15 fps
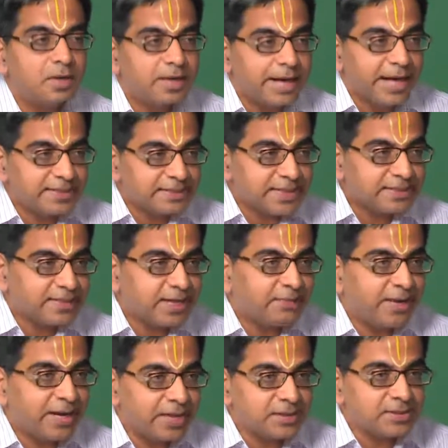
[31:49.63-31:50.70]
ICICI
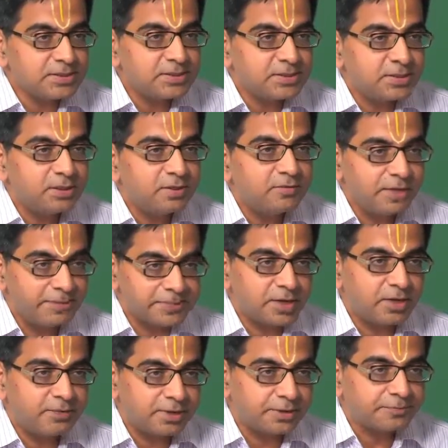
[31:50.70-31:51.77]
Bank's web
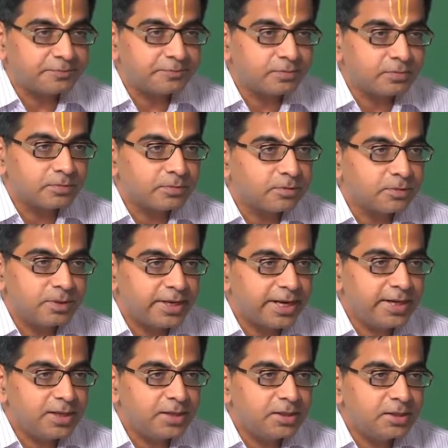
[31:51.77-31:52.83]
server,
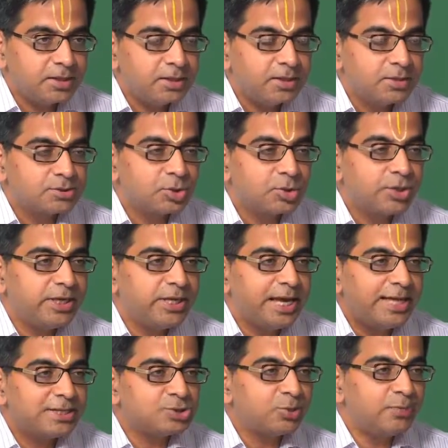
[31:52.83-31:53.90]
right. So, he
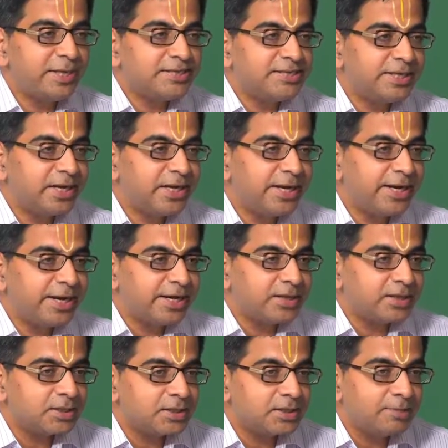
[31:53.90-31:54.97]
has to basically
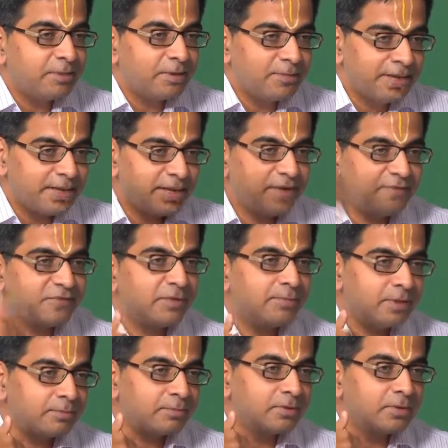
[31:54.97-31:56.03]
get the public key from
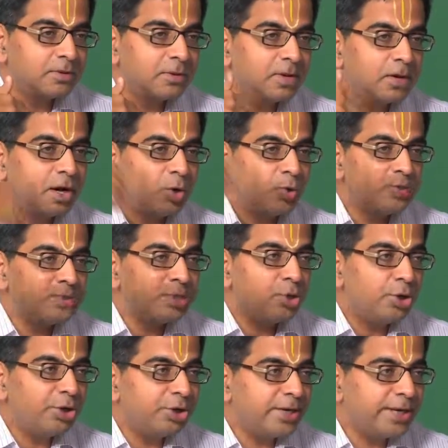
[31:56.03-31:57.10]
him. How is he
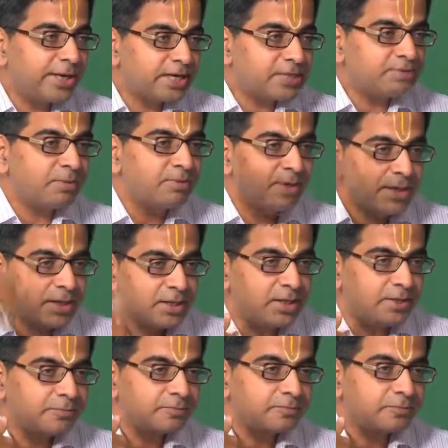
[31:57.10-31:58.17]
going to get his public key?